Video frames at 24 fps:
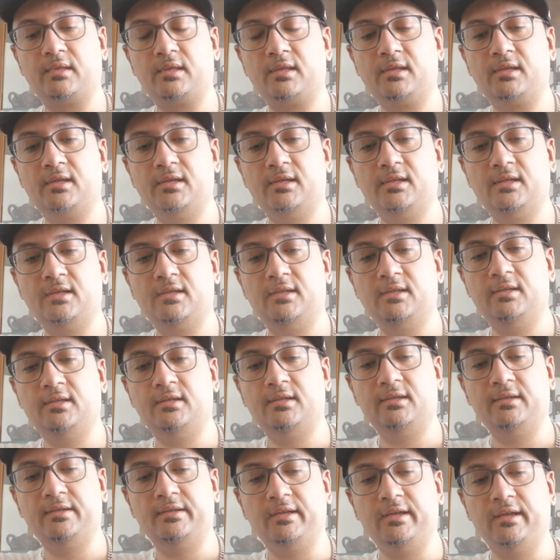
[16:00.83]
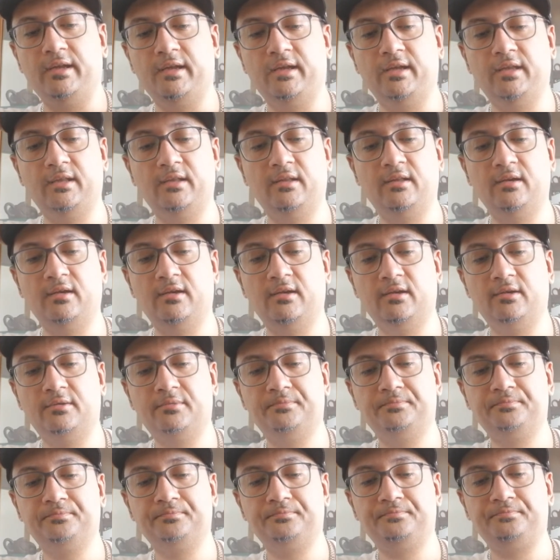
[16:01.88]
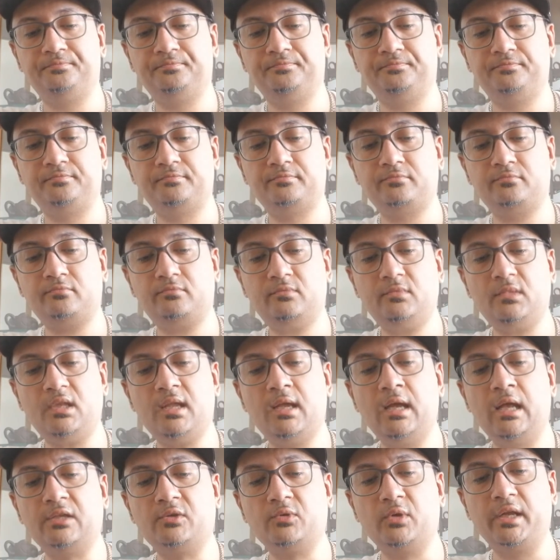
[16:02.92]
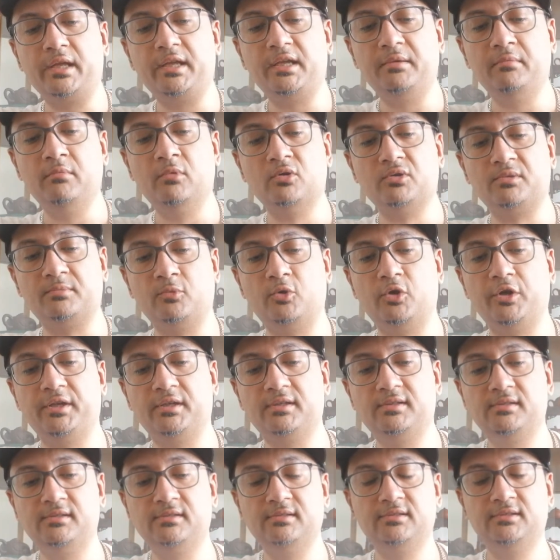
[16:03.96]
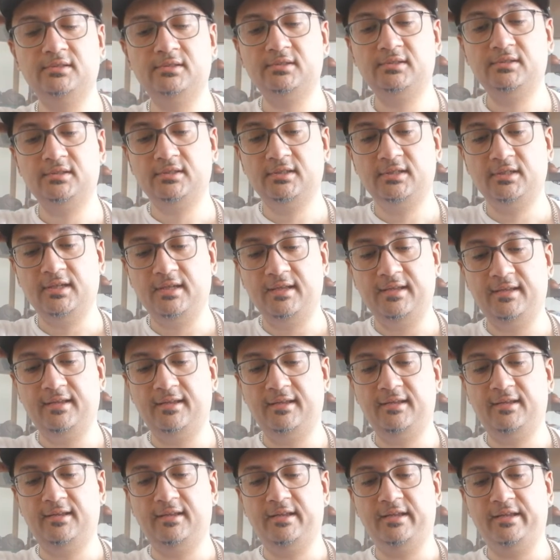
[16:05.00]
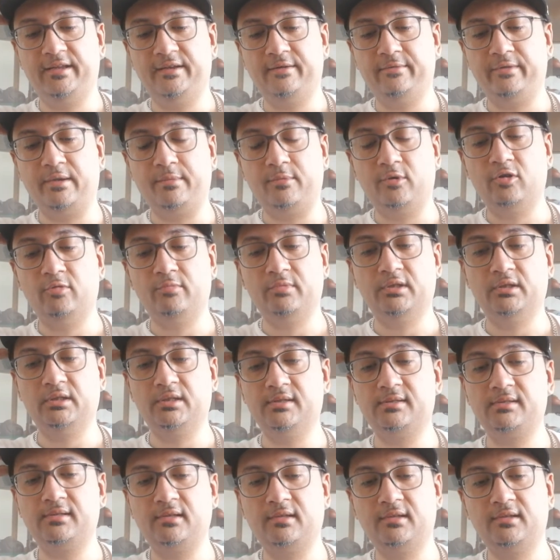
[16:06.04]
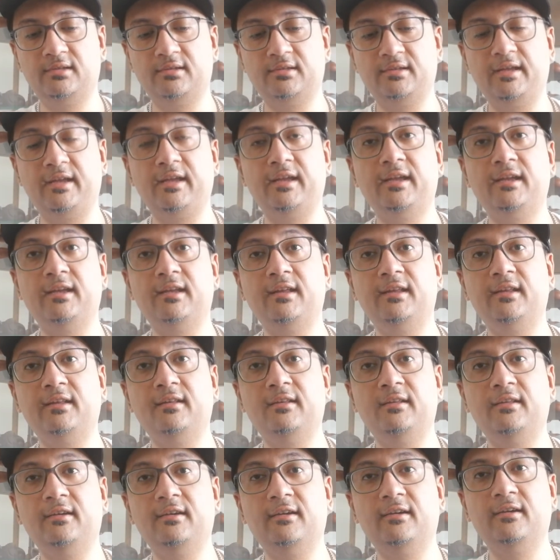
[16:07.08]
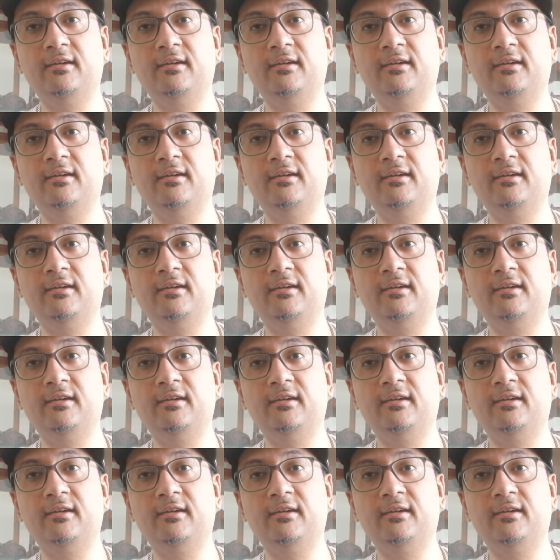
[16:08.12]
And that's what I eat most mornings when I'm home, at least. And